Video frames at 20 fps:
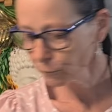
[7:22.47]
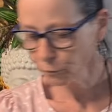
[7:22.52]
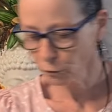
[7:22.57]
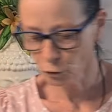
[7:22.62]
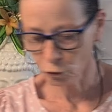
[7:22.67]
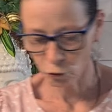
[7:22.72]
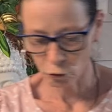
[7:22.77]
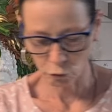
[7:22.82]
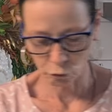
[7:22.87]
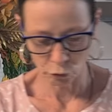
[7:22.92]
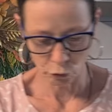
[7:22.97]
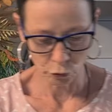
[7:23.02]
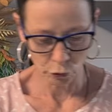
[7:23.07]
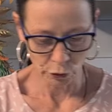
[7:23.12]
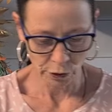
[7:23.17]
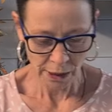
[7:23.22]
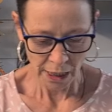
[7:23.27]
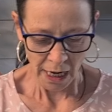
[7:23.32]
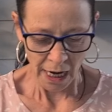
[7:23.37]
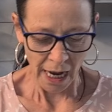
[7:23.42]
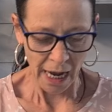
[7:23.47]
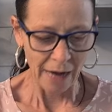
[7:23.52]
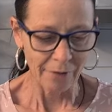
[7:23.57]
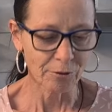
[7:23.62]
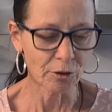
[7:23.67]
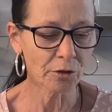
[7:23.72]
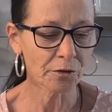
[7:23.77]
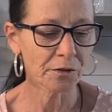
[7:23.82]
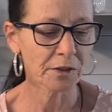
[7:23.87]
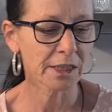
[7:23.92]
florals,
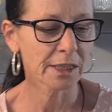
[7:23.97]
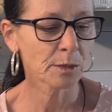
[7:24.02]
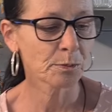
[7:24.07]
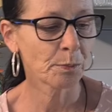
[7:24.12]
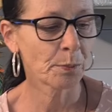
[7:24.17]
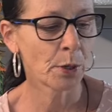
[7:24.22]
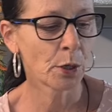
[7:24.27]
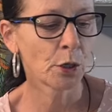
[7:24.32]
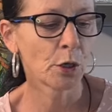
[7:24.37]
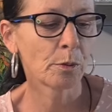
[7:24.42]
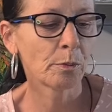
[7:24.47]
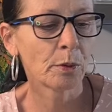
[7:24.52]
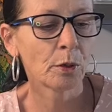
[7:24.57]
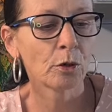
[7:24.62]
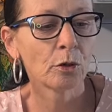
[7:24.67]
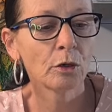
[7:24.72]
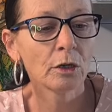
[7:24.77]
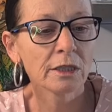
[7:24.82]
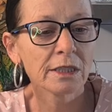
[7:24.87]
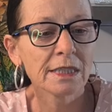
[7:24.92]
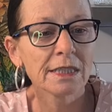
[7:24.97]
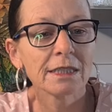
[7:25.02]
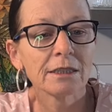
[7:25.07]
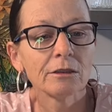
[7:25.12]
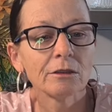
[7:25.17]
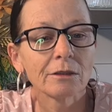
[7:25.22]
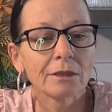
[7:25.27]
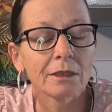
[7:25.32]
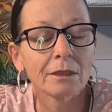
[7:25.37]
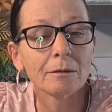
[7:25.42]
I've got these purple
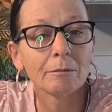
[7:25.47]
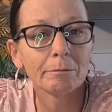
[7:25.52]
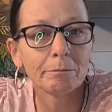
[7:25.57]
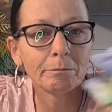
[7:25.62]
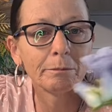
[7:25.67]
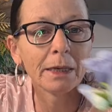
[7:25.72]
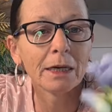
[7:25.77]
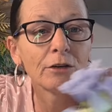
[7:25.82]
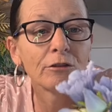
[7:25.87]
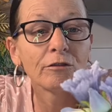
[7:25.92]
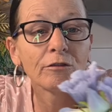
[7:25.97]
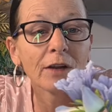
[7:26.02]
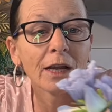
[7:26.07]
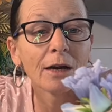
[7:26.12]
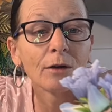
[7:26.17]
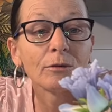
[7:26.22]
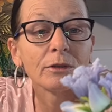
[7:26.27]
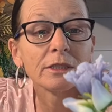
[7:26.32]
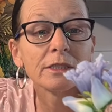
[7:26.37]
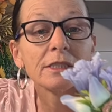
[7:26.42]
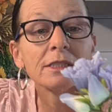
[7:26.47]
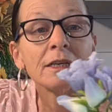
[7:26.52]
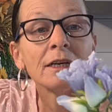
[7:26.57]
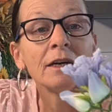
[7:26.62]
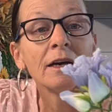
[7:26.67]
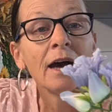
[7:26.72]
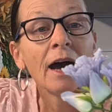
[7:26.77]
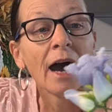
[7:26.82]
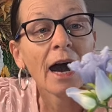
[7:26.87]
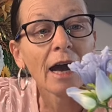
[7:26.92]
silk bellflowers.
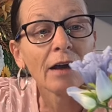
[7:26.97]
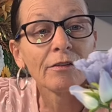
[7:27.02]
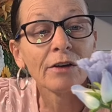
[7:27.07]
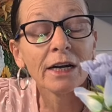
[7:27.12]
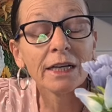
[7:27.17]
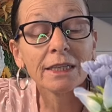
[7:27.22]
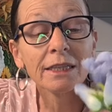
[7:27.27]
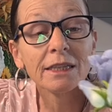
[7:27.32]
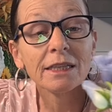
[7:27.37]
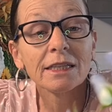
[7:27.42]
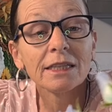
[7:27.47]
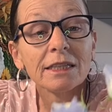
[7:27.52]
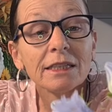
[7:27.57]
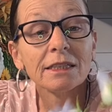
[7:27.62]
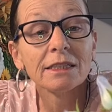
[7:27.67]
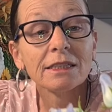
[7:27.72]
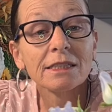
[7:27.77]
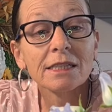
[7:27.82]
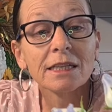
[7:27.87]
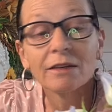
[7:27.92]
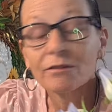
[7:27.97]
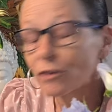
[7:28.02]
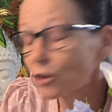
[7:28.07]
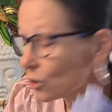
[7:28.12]
I've had these and I've